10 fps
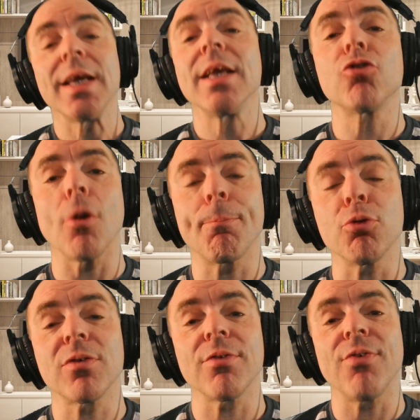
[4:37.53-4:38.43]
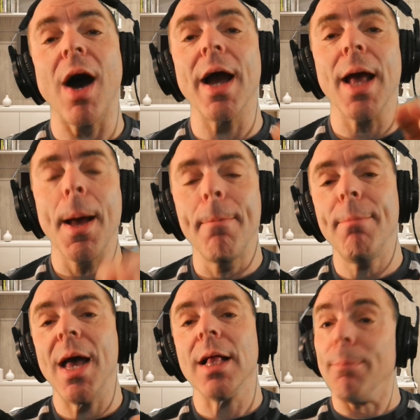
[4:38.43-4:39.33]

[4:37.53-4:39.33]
is a pussified male,